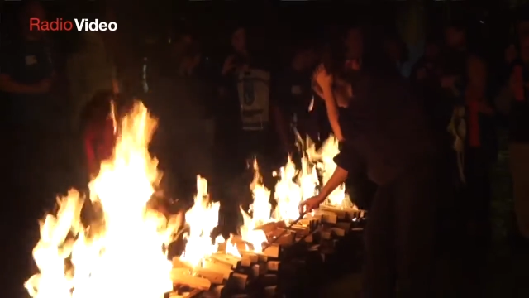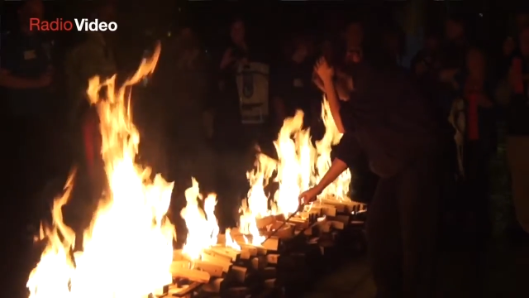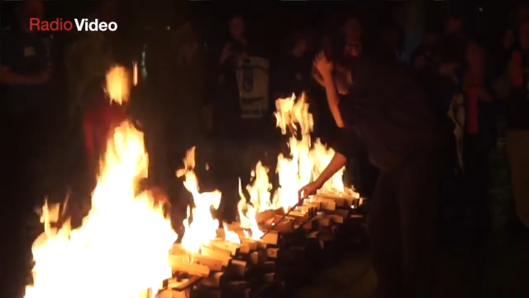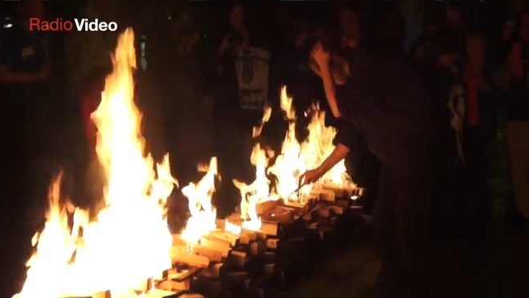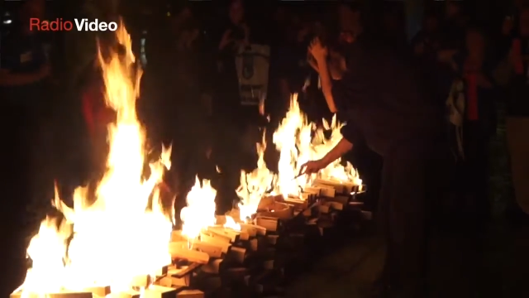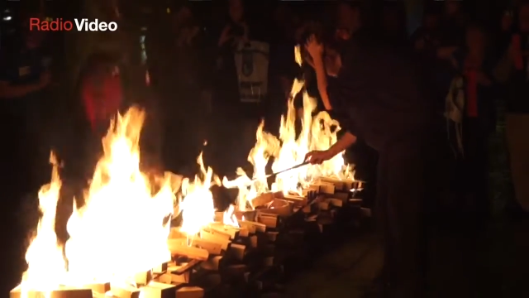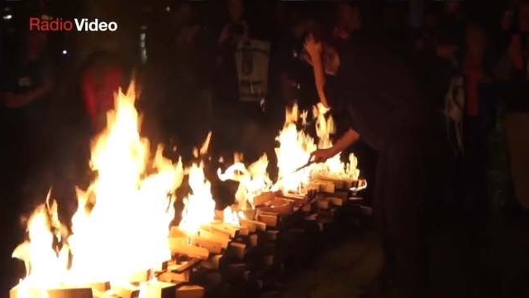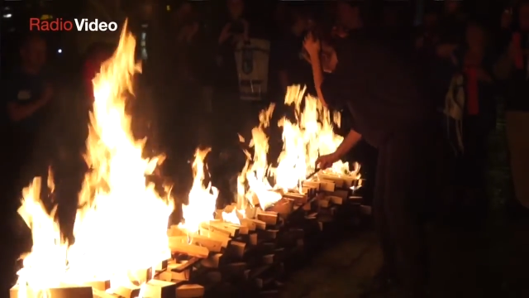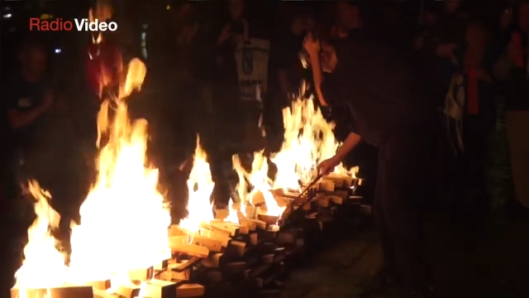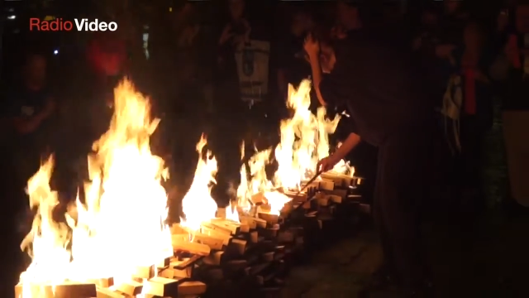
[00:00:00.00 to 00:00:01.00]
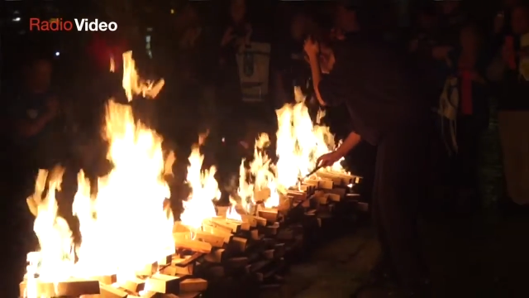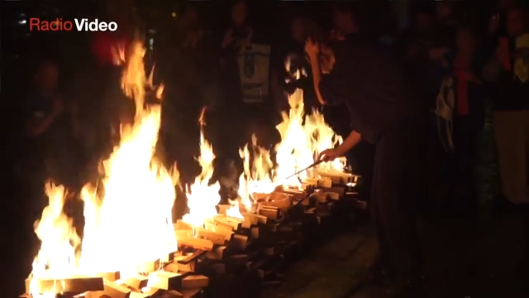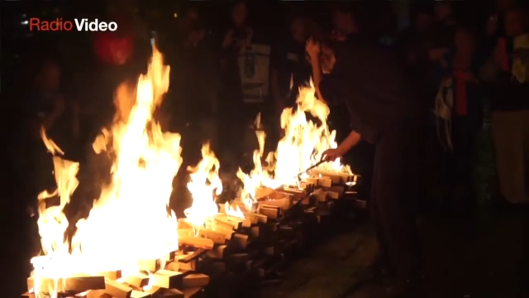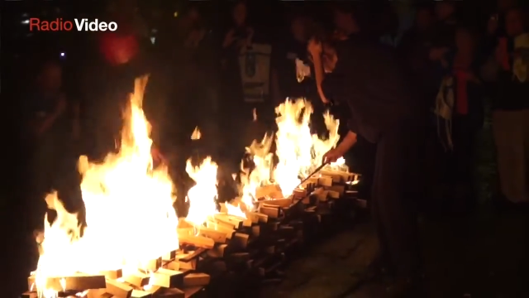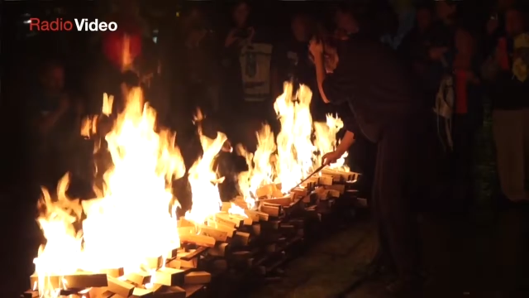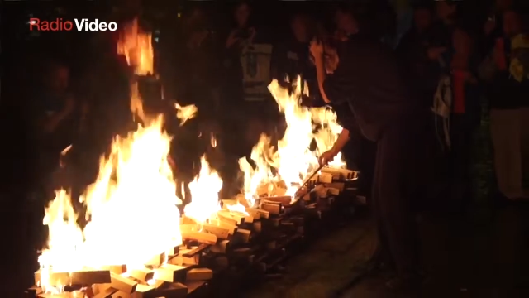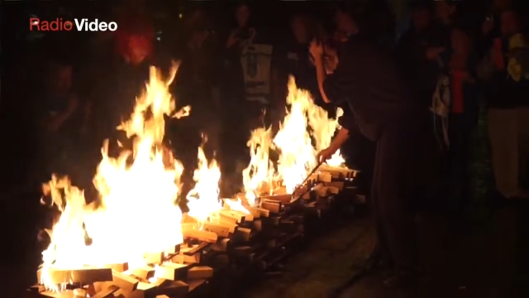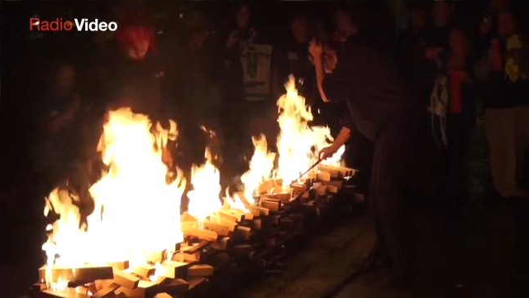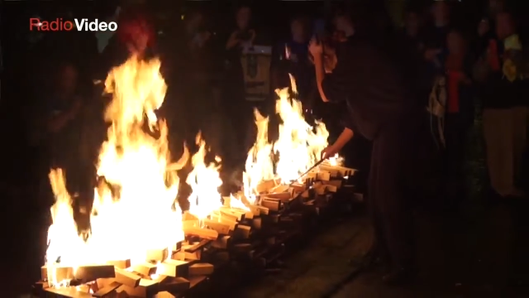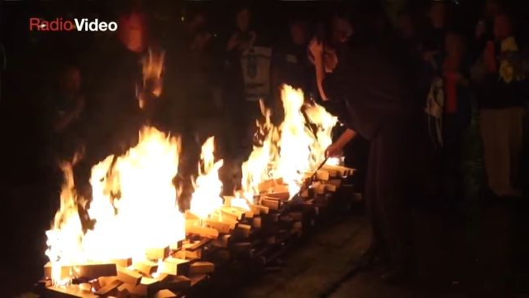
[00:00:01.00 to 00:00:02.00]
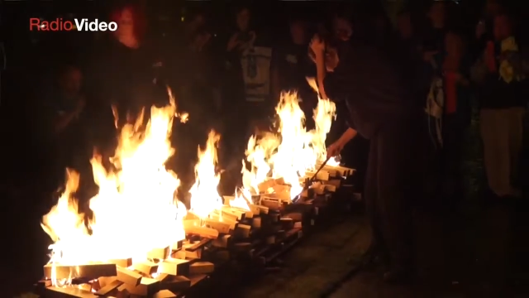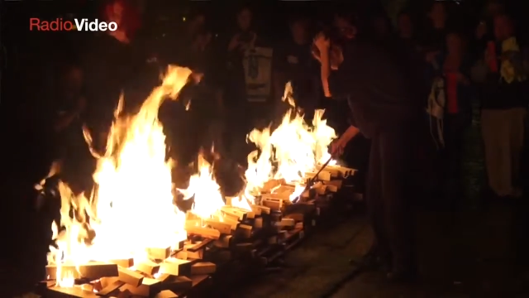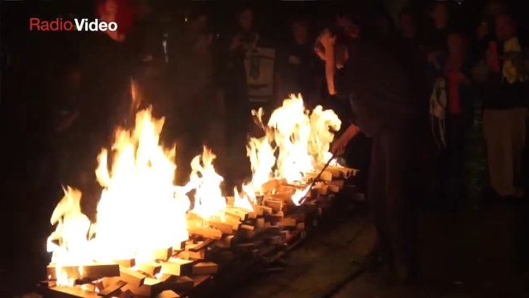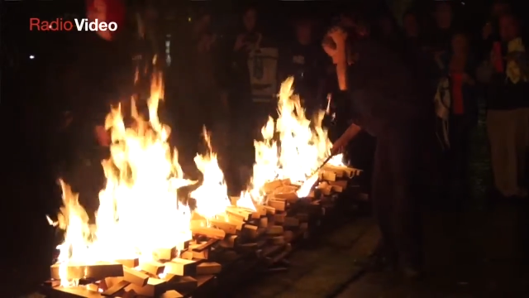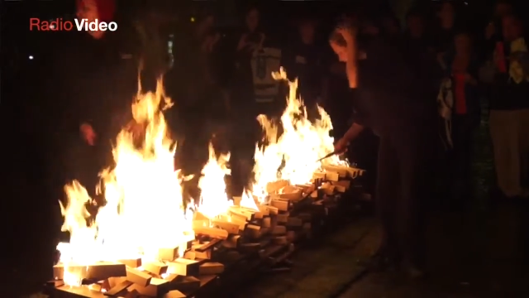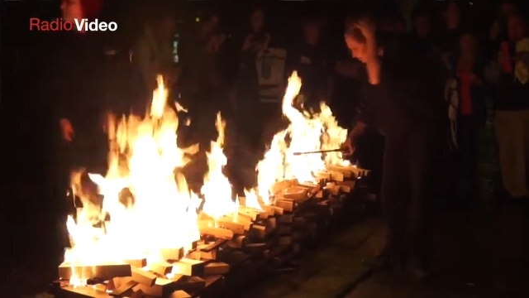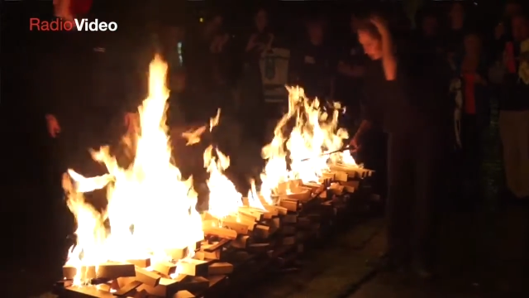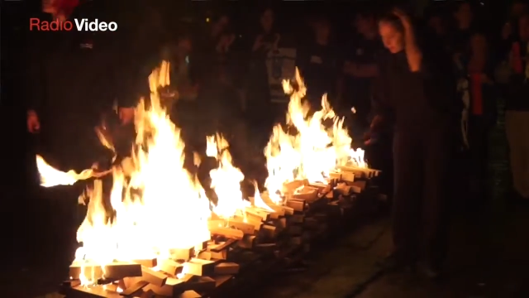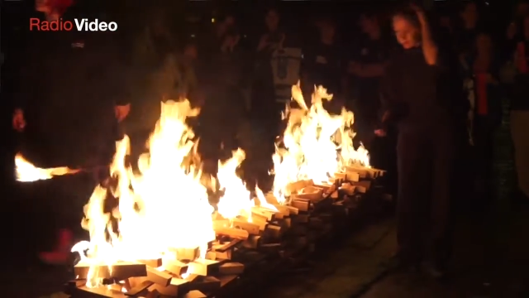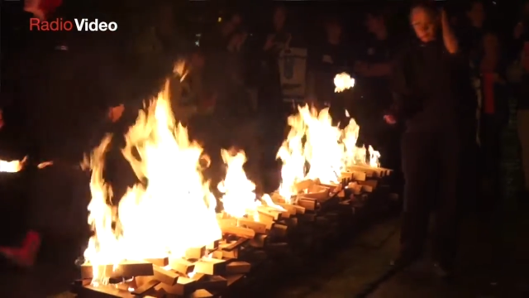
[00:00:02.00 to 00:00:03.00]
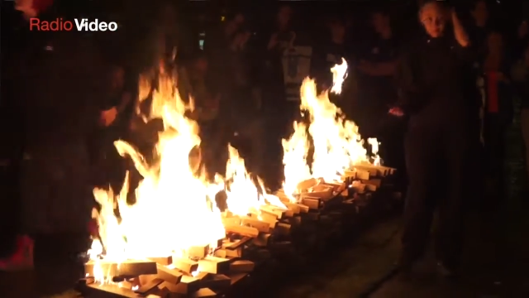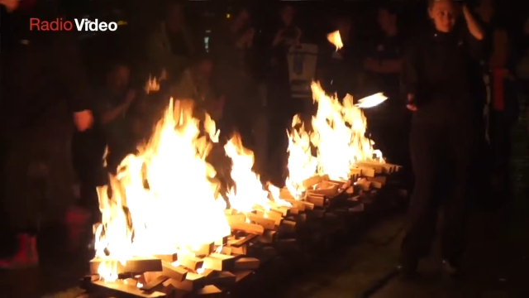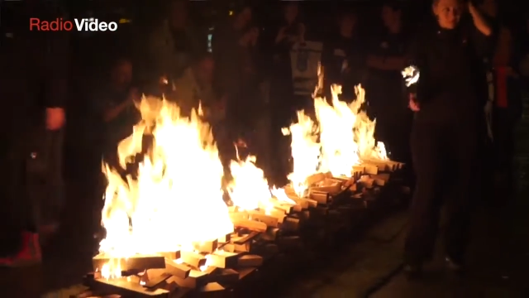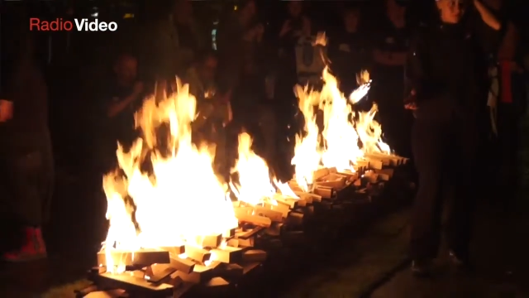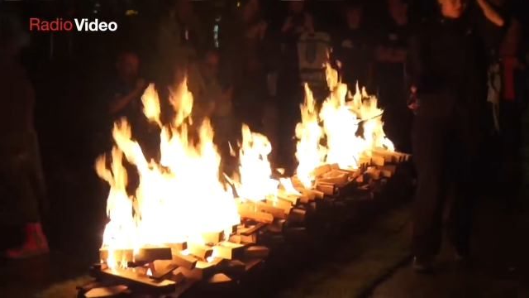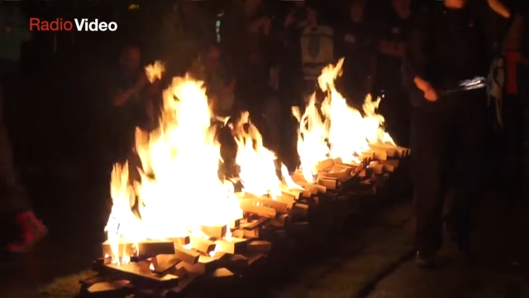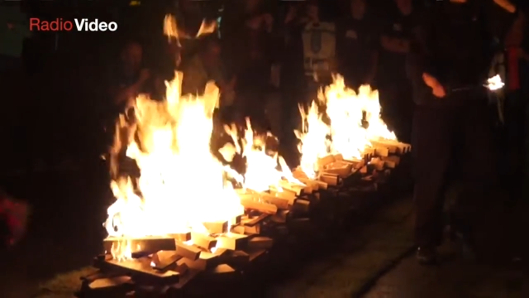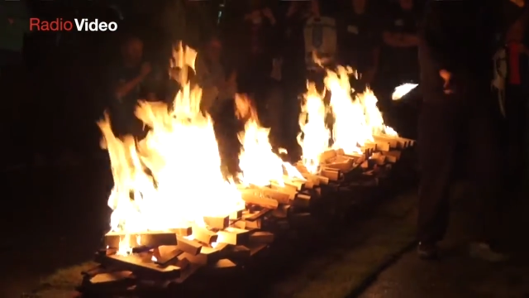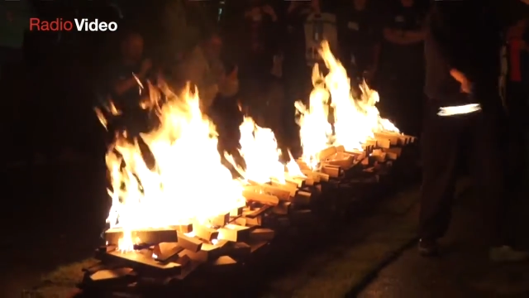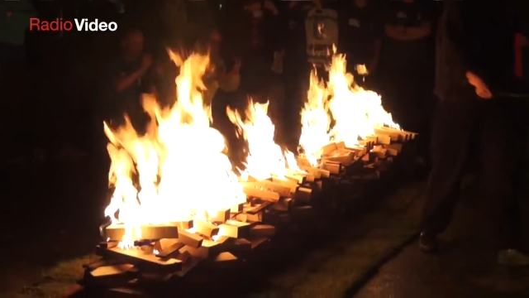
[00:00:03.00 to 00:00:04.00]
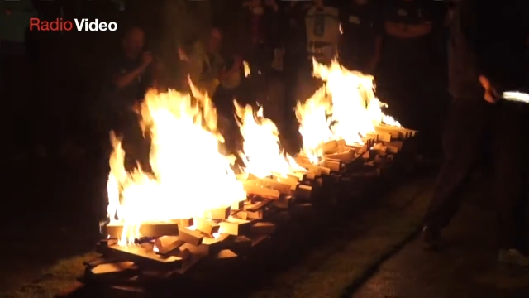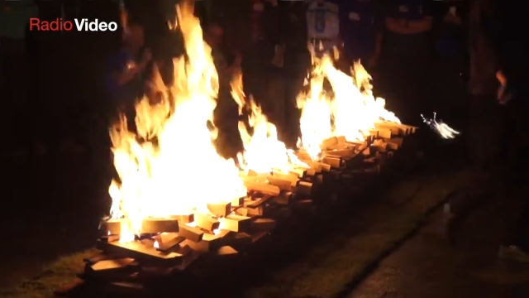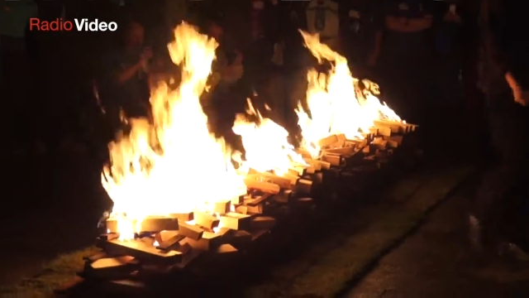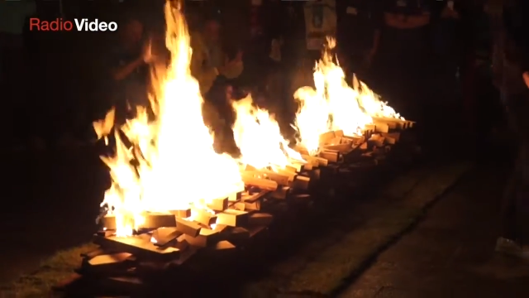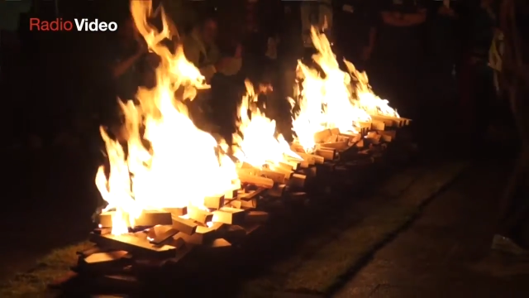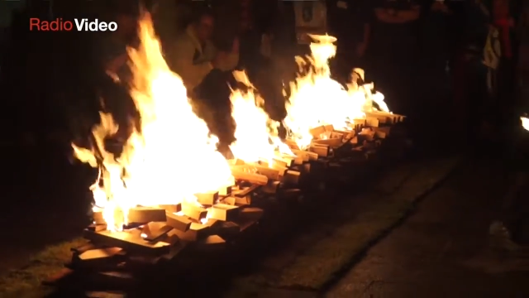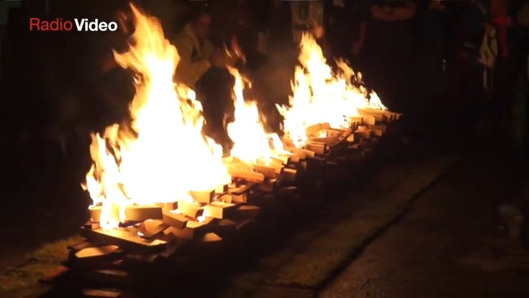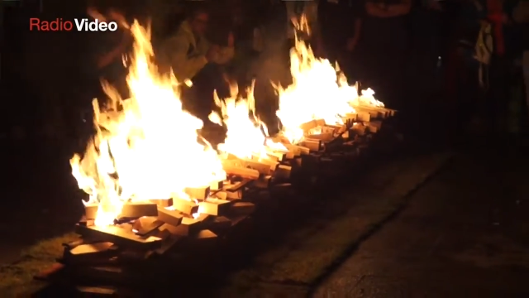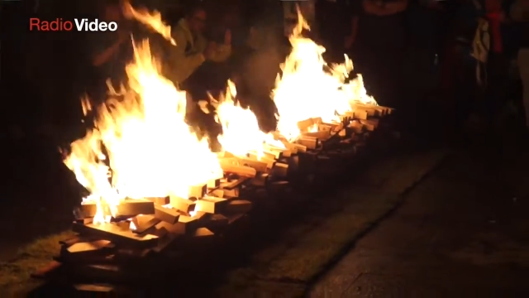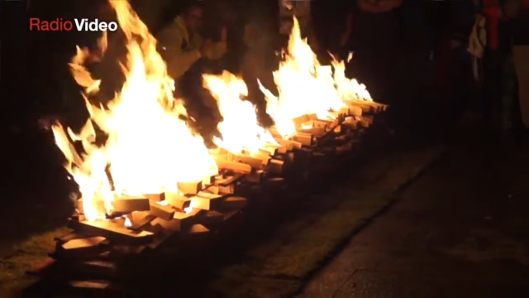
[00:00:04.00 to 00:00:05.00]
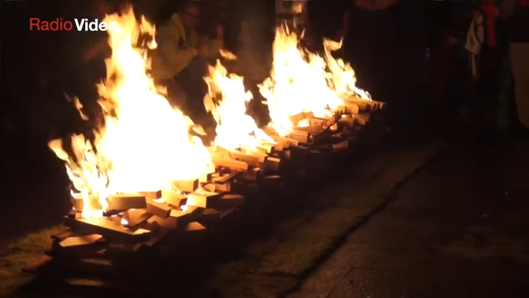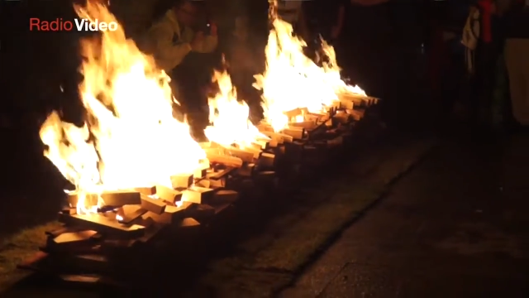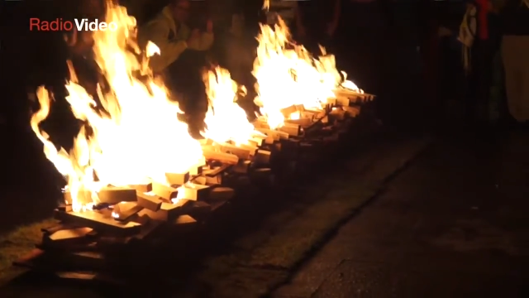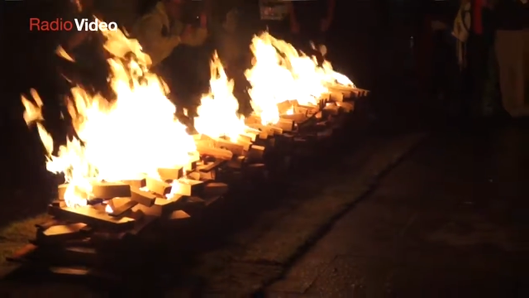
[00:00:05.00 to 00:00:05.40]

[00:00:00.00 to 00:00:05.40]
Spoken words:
(no speaker visible)